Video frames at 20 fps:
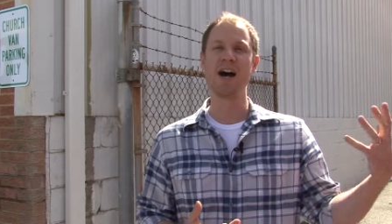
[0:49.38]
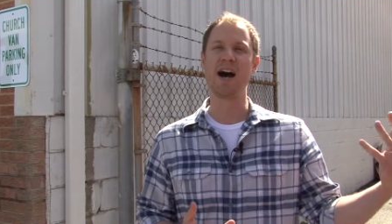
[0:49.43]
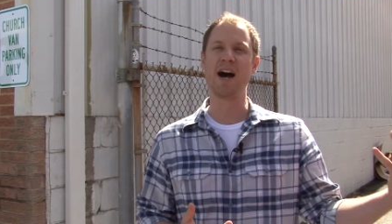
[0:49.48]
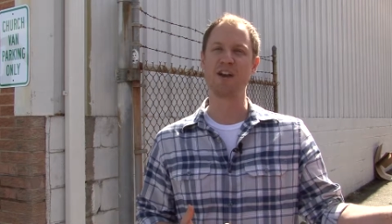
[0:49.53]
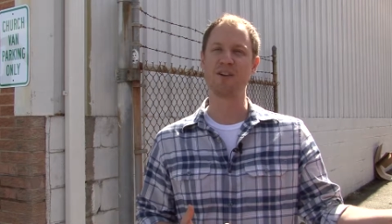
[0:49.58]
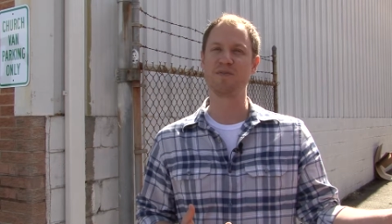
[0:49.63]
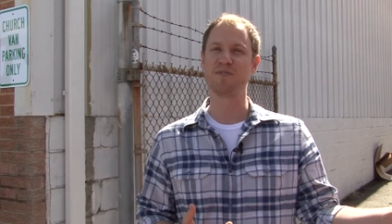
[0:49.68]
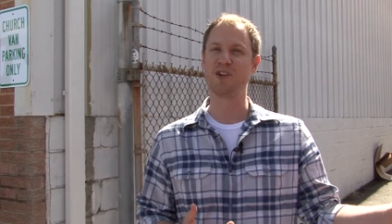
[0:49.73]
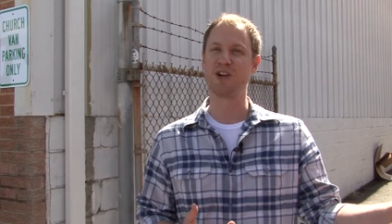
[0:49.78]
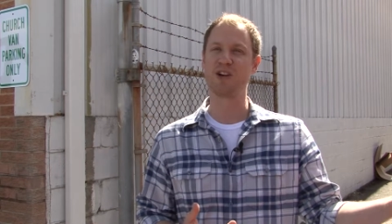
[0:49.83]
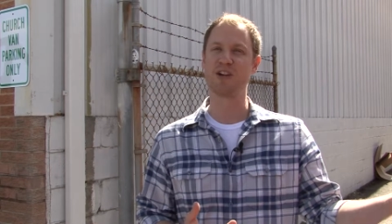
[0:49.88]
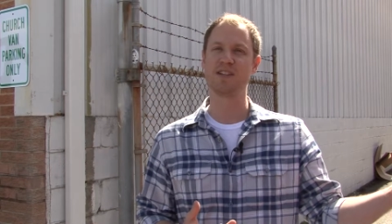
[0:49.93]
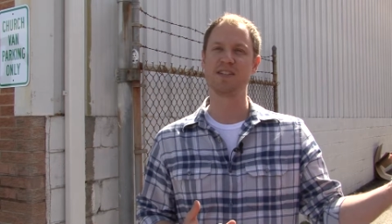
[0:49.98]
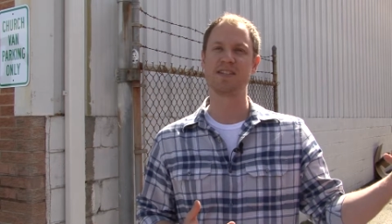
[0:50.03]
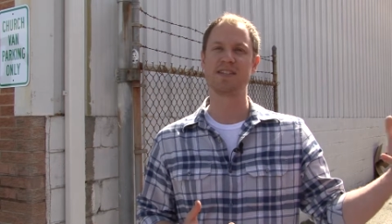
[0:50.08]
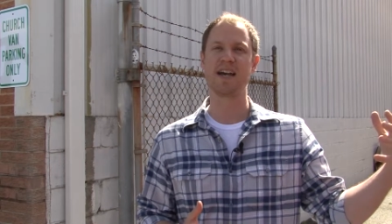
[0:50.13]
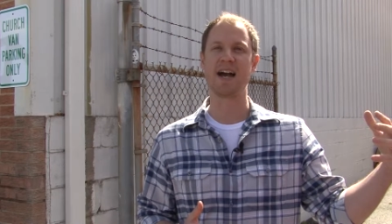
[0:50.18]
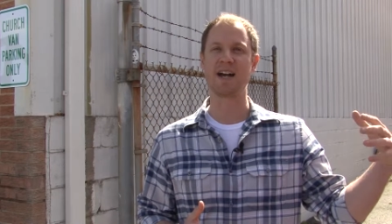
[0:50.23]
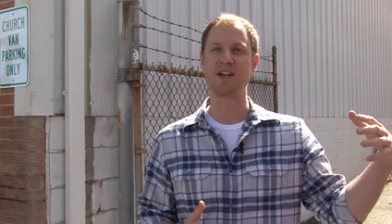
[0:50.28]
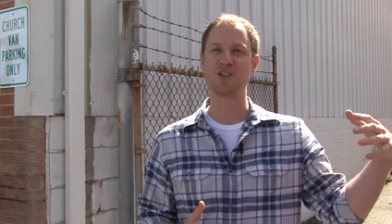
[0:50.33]
Out of
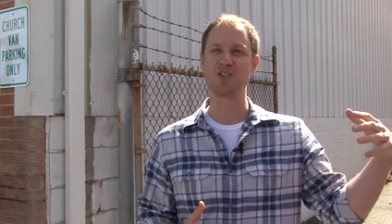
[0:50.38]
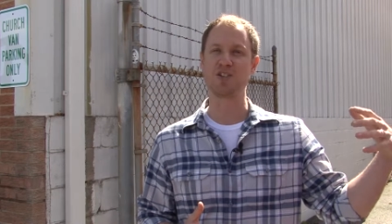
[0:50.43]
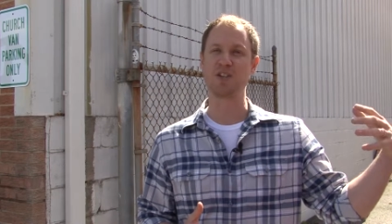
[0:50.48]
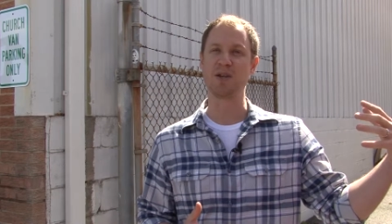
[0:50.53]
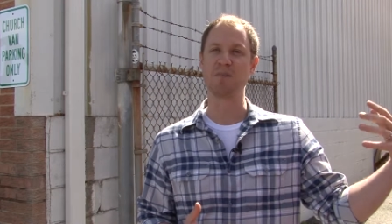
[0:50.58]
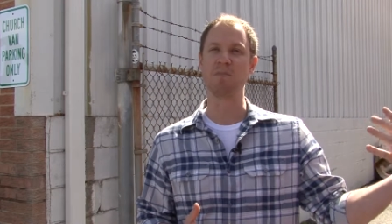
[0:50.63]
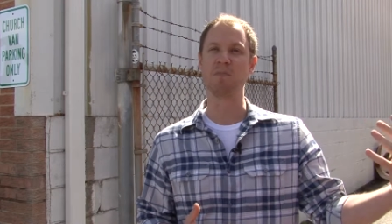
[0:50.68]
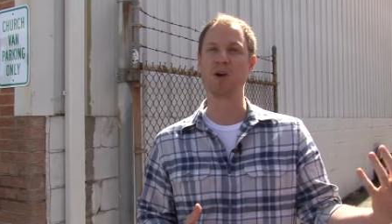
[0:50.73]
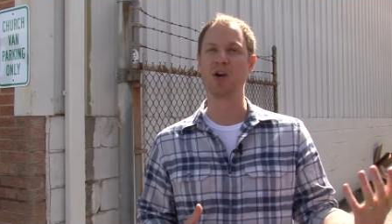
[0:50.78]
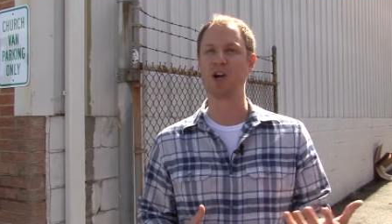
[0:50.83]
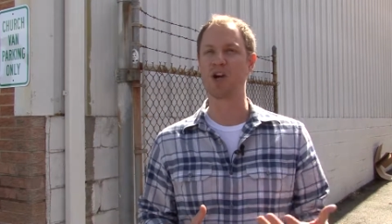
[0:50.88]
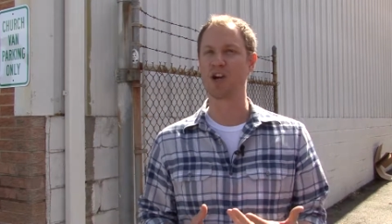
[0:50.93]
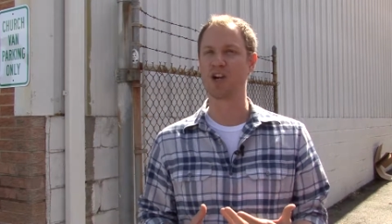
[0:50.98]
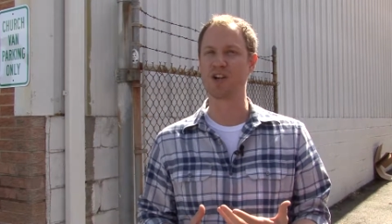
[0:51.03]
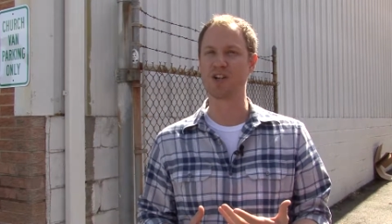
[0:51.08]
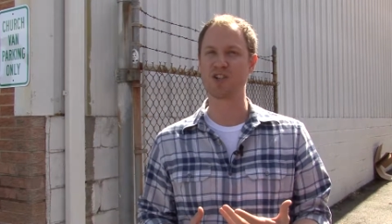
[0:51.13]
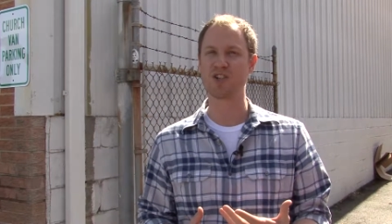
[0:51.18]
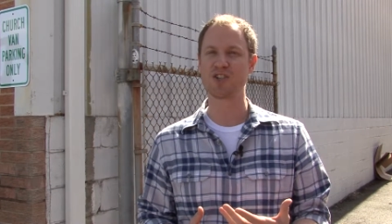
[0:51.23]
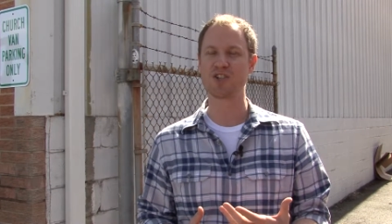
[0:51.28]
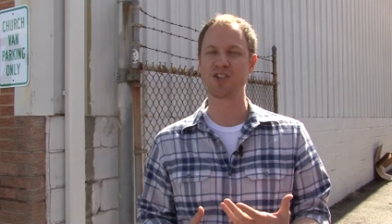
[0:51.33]
Darkness actually
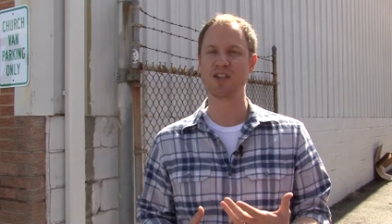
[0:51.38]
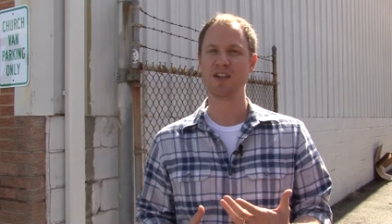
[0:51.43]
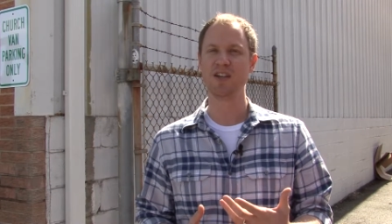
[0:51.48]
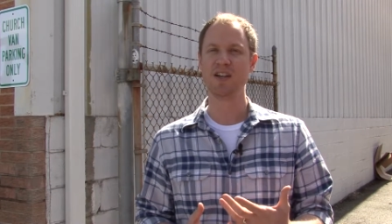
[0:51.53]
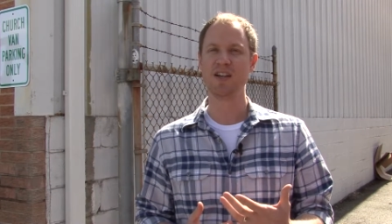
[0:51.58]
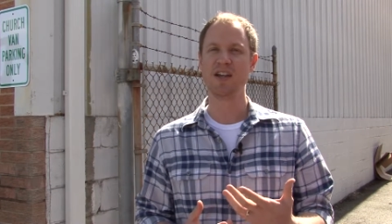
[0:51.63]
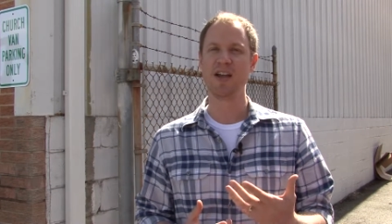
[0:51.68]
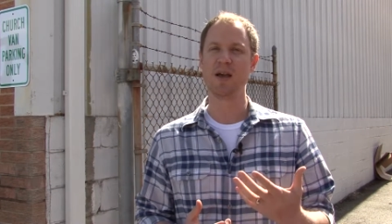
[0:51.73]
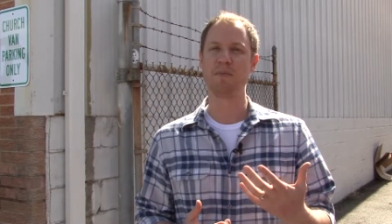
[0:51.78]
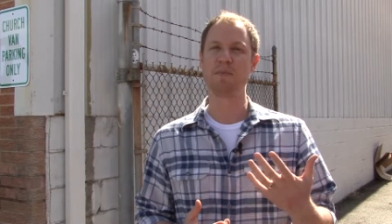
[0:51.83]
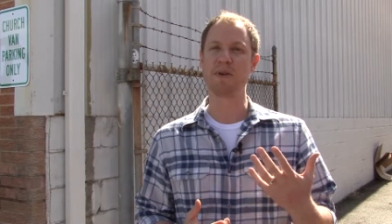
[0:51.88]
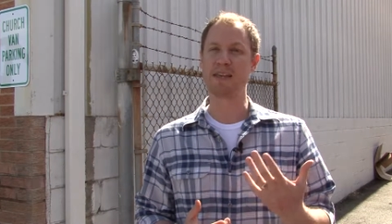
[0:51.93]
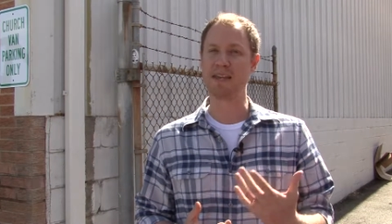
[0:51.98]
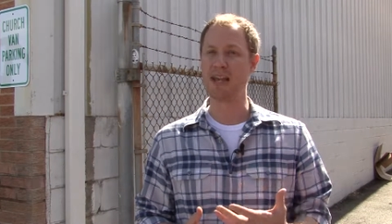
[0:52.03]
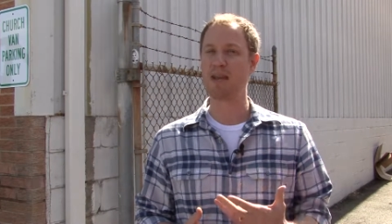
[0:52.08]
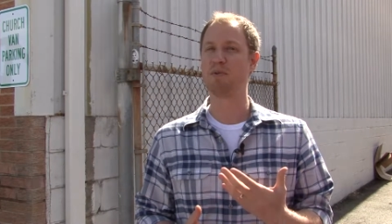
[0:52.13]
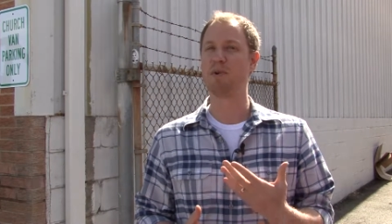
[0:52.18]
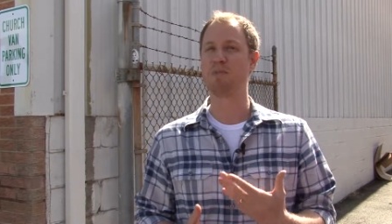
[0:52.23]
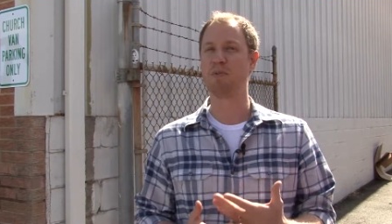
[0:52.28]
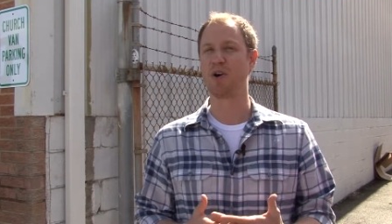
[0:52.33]
merged and
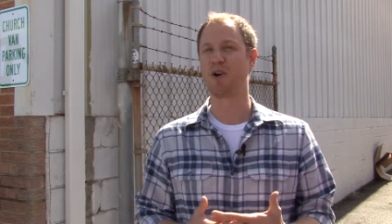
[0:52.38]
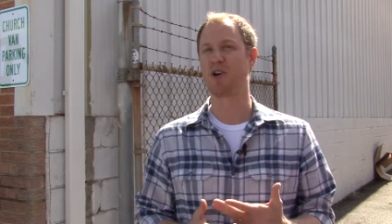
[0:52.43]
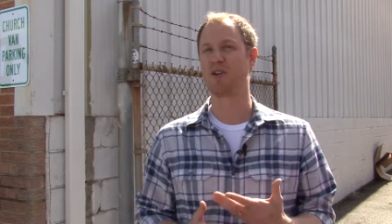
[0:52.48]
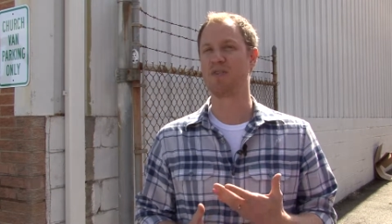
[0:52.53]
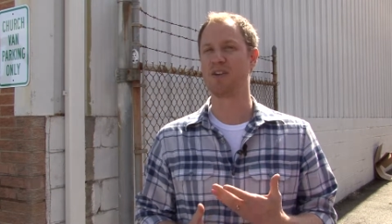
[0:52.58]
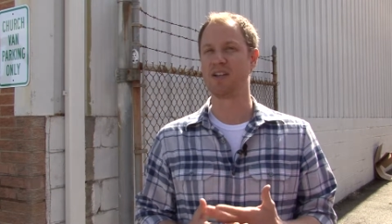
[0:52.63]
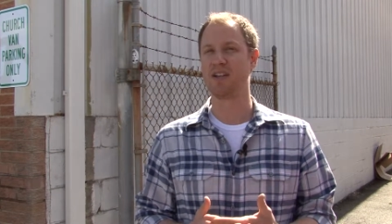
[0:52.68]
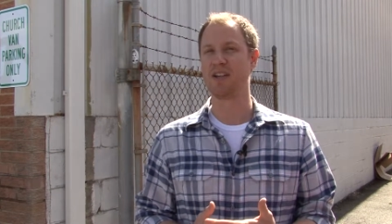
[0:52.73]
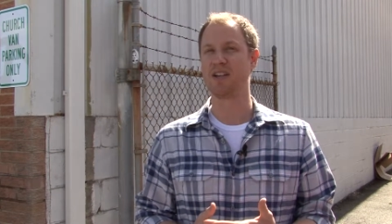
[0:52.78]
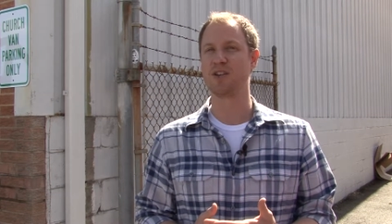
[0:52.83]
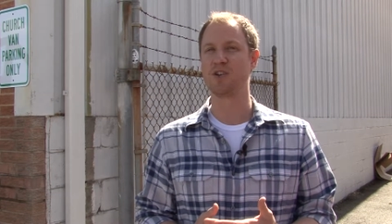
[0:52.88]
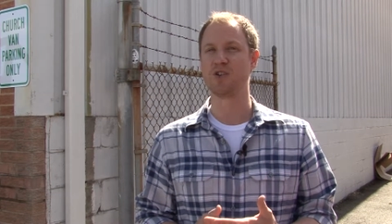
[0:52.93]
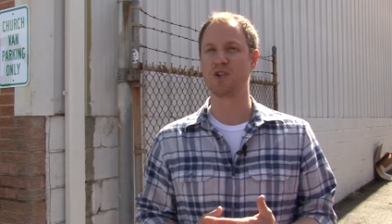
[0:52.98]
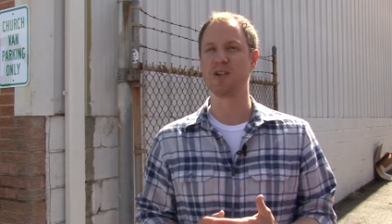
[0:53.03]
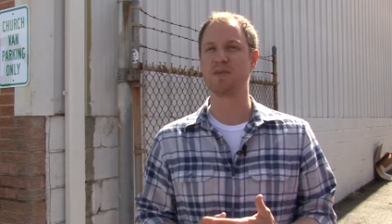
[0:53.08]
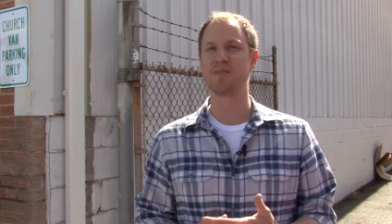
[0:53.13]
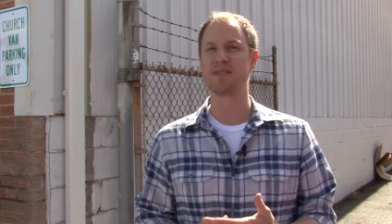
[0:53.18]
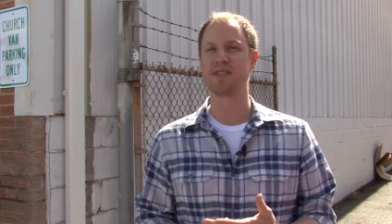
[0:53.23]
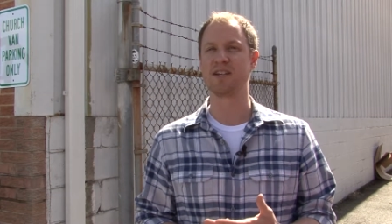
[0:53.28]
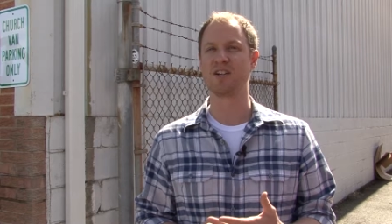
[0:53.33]
became a part of Atlanta
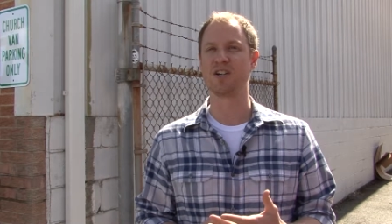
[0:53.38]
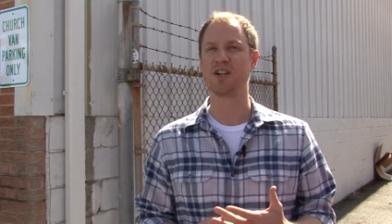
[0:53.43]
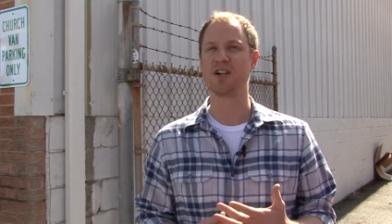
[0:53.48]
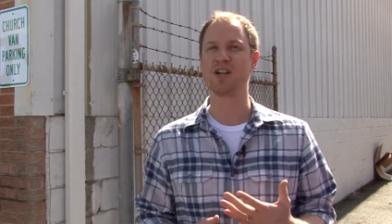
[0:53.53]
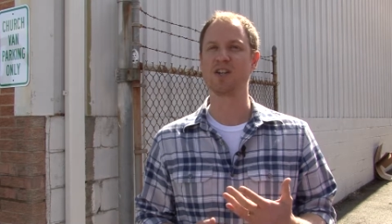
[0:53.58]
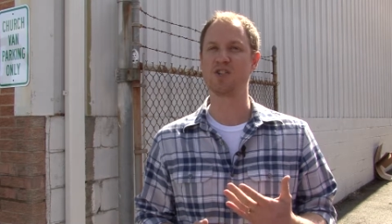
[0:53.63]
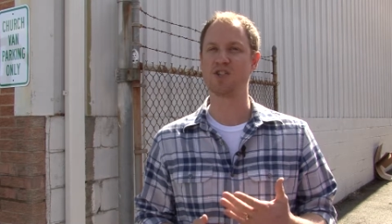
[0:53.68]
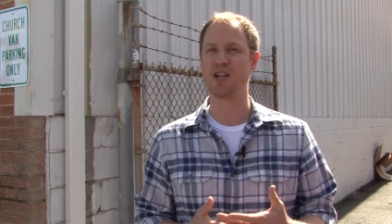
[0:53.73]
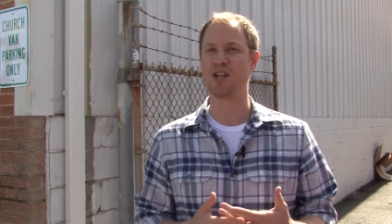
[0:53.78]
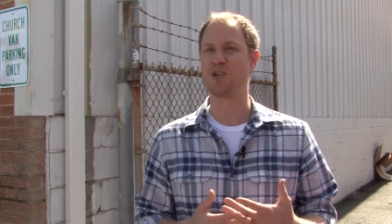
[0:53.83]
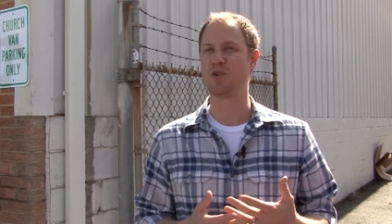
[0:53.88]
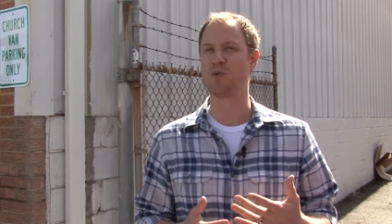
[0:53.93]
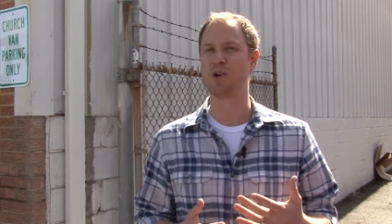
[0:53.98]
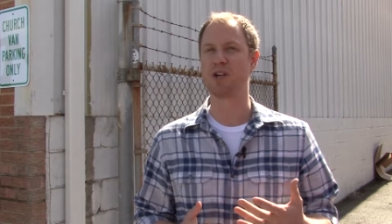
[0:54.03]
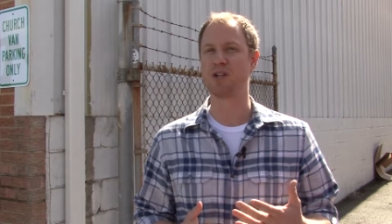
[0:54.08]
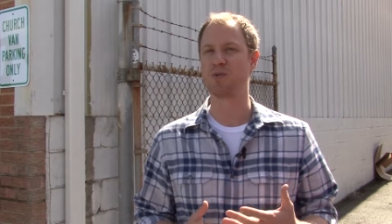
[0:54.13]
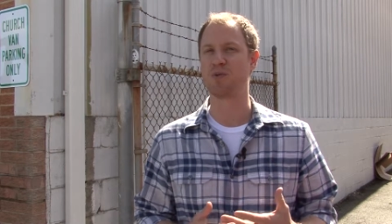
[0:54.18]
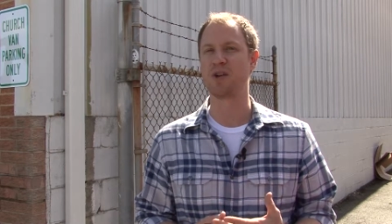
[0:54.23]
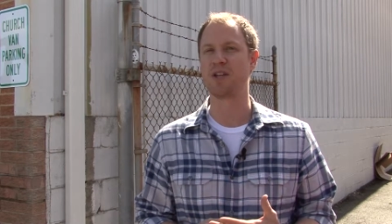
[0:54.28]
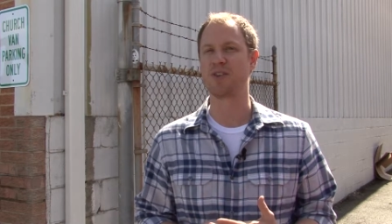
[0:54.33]
Dream Center in
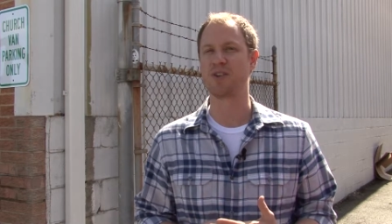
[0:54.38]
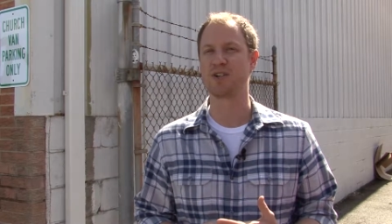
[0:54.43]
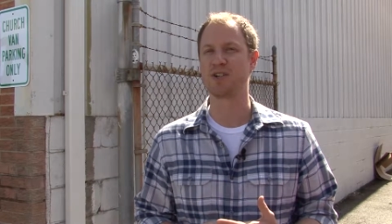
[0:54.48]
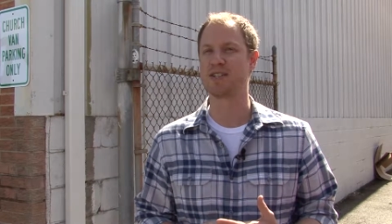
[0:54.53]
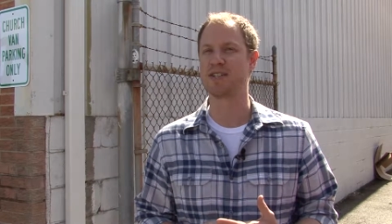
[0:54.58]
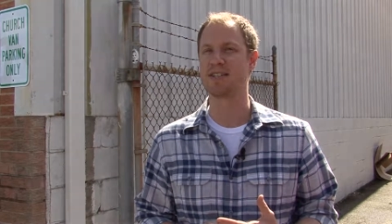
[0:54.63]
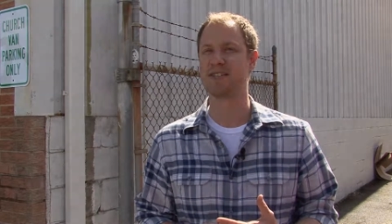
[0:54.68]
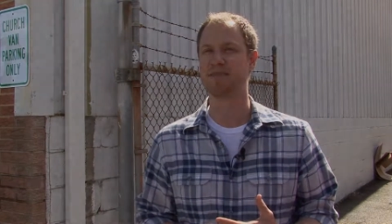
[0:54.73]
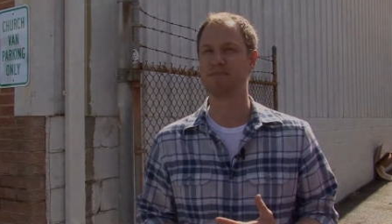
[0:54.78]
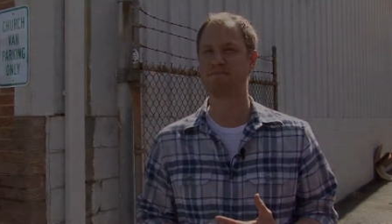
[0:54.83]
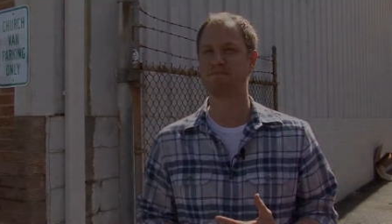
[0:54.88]
January 2013.